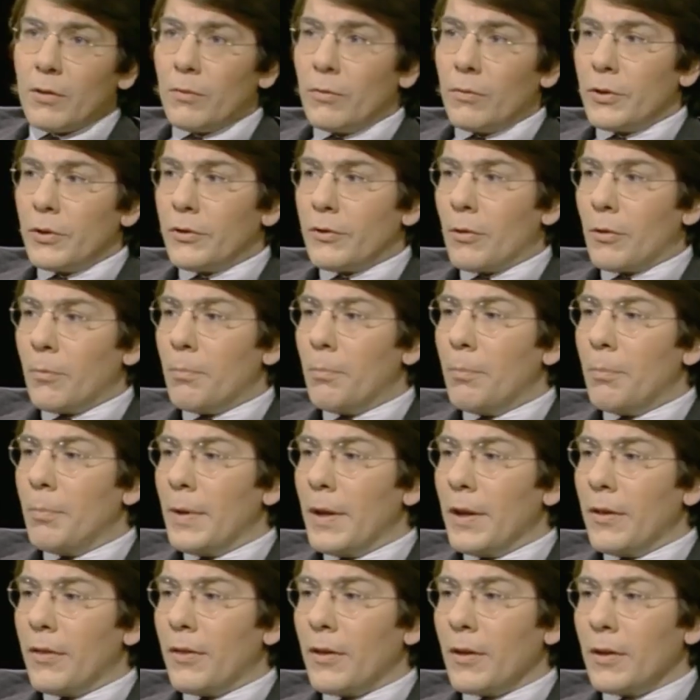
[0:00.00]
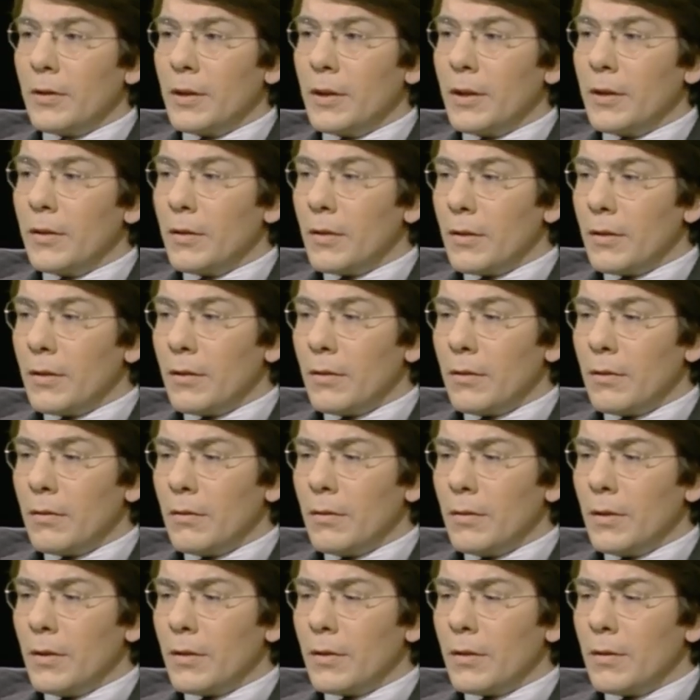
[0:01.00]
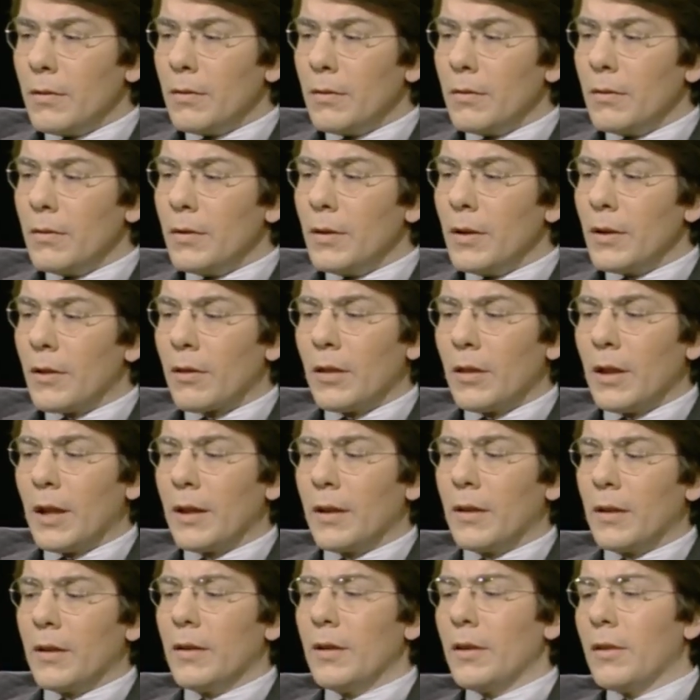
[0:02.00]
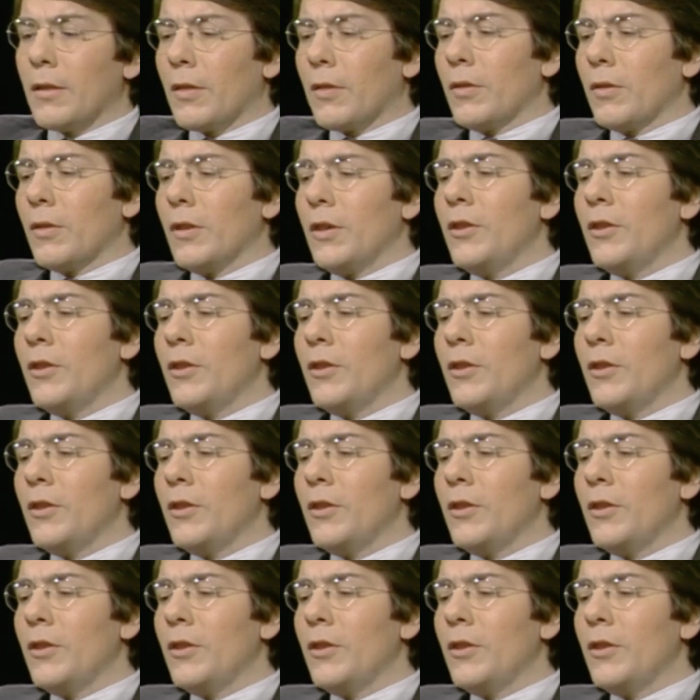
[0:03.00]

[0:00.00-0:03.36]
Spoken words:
which are basically it's